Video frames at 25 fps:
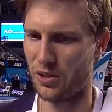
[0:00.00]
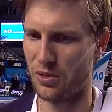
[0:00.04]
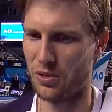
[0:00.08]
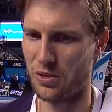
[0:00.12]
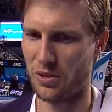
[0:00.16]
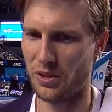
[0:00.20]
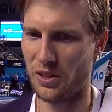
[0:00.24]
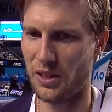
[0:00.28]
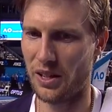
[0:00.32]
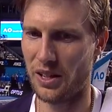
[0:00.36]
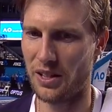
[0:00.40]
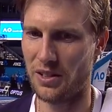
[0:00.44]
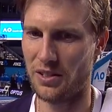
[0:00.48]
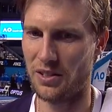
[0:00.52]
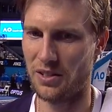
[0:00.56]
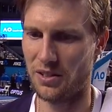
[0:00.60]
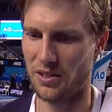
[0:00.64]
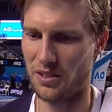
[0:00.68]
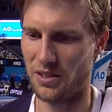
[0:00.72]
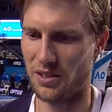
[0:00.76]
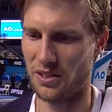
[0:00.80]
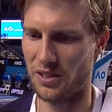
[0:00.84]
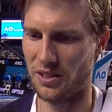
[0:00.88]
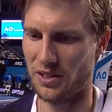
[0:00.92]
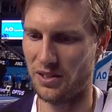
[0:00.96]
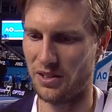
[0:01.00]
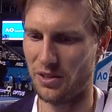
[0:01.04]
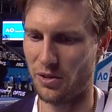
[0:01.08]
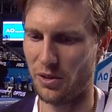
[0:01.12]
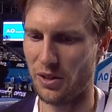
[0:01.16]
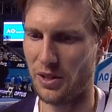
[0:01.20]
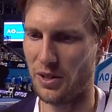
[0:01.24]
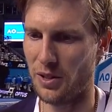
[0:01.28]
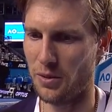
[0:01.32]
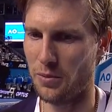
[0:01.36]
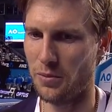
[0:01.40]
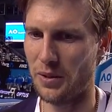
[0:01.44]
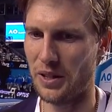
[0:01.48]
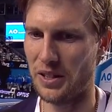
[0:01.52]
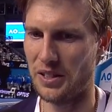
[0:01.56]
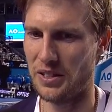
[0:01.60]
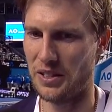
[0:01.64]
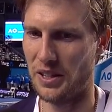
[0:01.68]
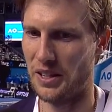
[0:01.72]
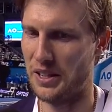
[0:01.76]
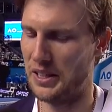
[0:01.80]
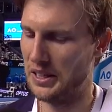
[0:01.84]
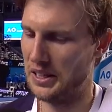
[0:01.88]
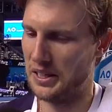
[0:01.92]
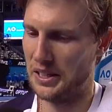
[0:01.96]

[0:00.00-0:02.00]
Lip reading: Couldn't get in the rhythm, but